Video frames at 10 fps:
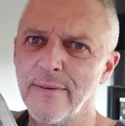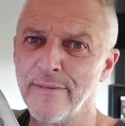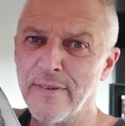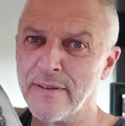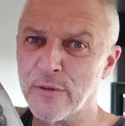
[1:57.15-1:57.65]

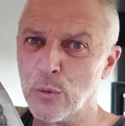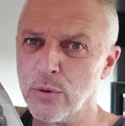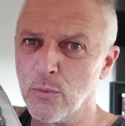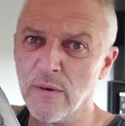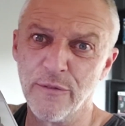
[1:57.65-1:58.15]
5 goes,
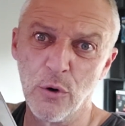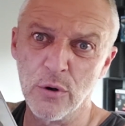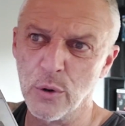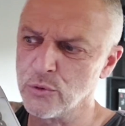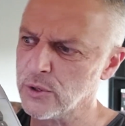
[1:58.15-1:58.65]
well 4
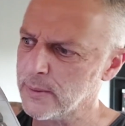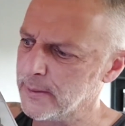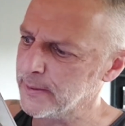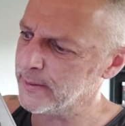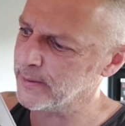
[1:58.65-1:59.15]
goes,
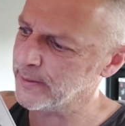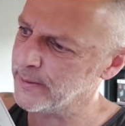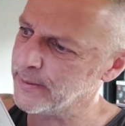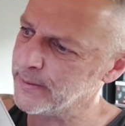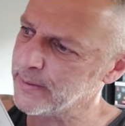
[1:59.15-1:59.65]

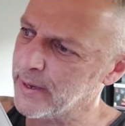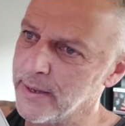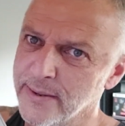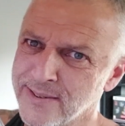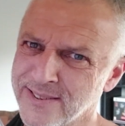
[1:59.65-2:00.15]

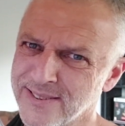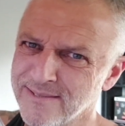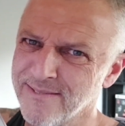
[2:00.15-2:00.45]
and it's